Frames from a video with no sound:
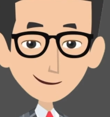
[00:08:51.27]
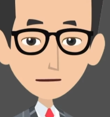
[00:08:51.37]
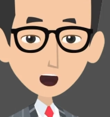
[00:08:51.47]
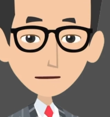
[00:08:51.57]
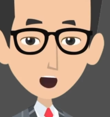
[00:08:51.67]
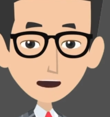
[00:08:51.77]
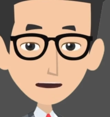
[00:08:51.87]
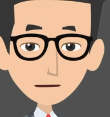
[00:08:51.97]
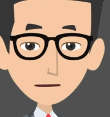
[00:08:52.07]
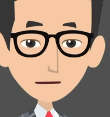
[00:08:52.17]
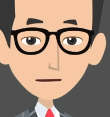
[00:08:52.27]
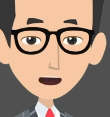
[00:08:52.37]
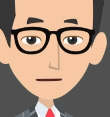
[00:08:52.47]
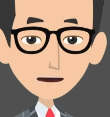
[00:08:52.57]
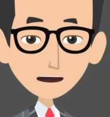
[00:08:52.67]
Usually, the
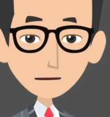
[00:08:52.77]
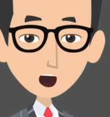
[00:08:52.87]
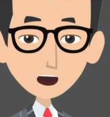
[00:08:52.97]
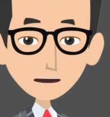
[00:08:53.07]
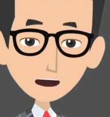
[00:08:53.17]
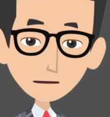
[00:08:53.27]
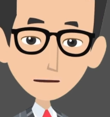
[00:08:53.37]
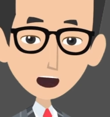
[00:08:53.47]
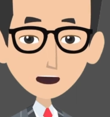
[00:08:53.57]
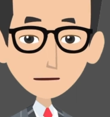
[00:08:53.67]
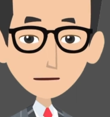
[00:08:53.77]
project management team